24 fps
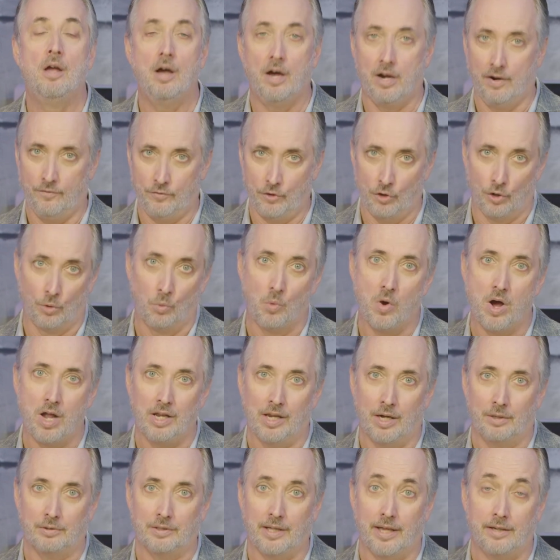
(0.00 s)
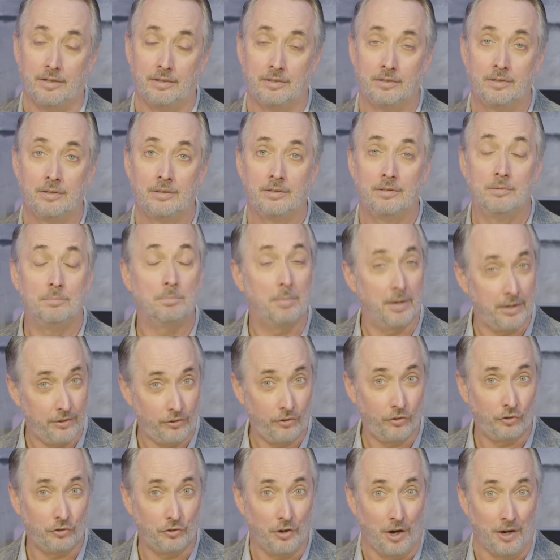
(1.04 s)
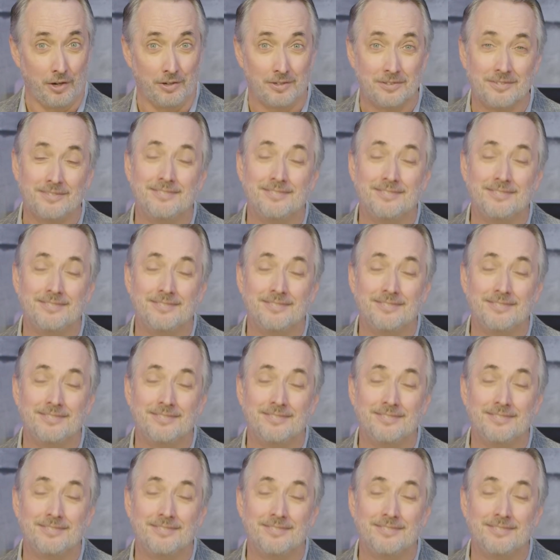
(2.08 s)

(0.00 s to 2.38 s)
out of your wall outlet. But it's a start.